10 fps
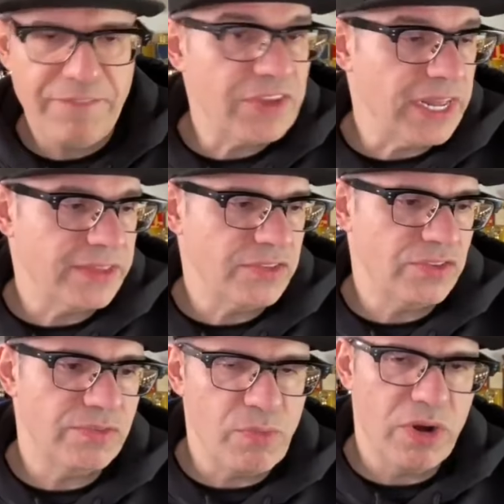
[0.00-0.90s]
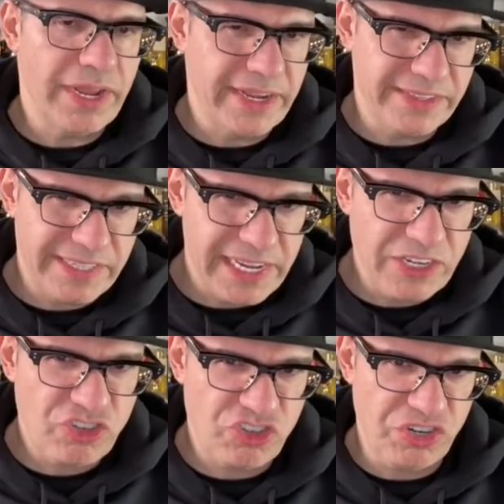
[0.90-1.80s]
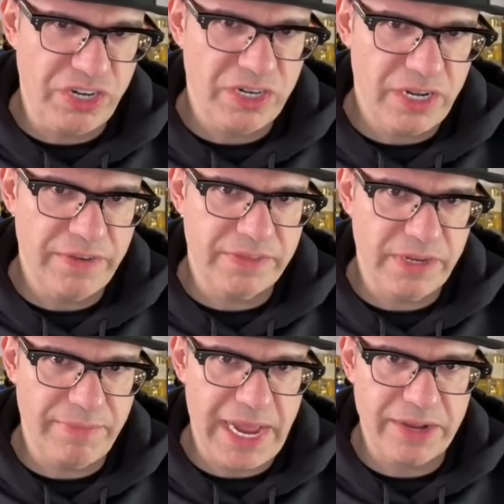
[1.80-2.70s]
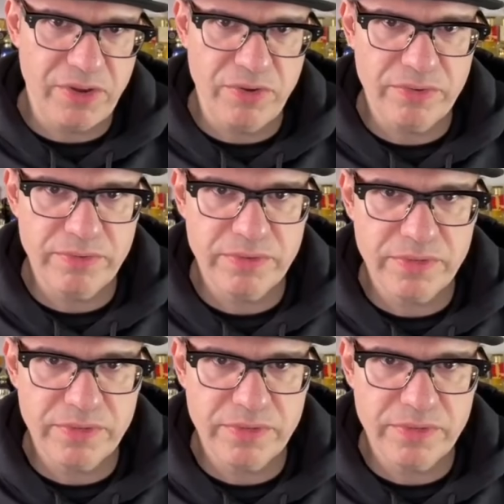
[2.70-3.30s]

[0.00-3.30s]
I feel like this is more like a tincture of tobacco.